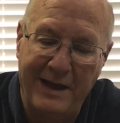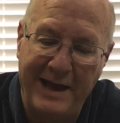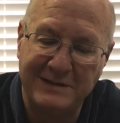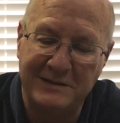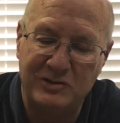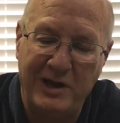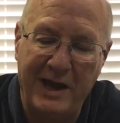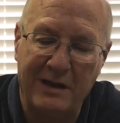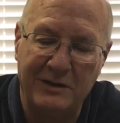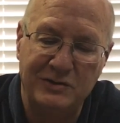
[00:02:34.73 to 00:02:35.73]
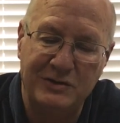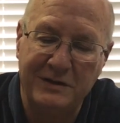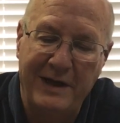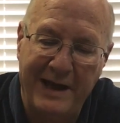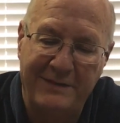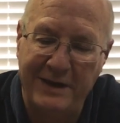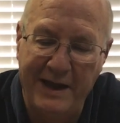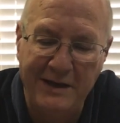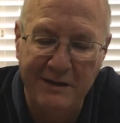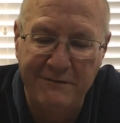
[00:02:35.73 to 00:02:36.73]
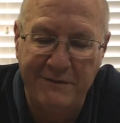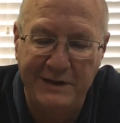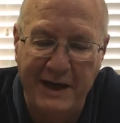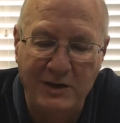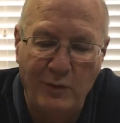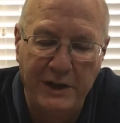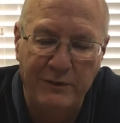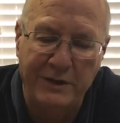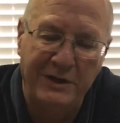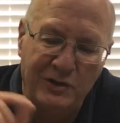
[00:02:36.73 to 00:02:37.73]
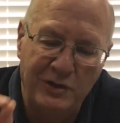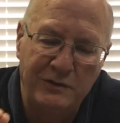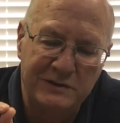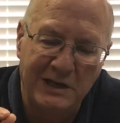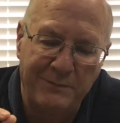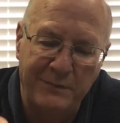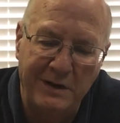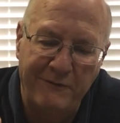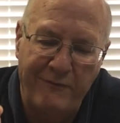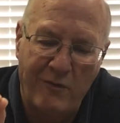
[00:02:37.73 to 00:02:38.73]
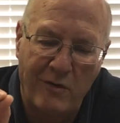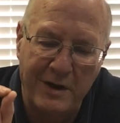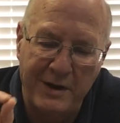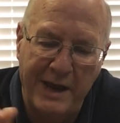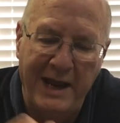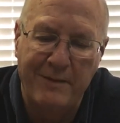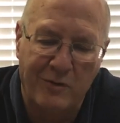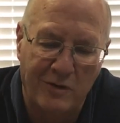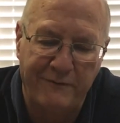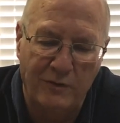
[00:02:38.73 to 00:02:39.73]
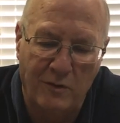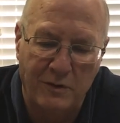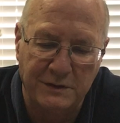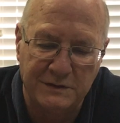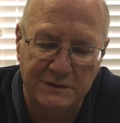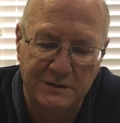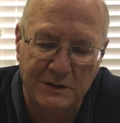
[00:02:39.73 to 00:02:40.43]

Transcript: has the challenge at the end of day 23, do something for a neighbor of yours.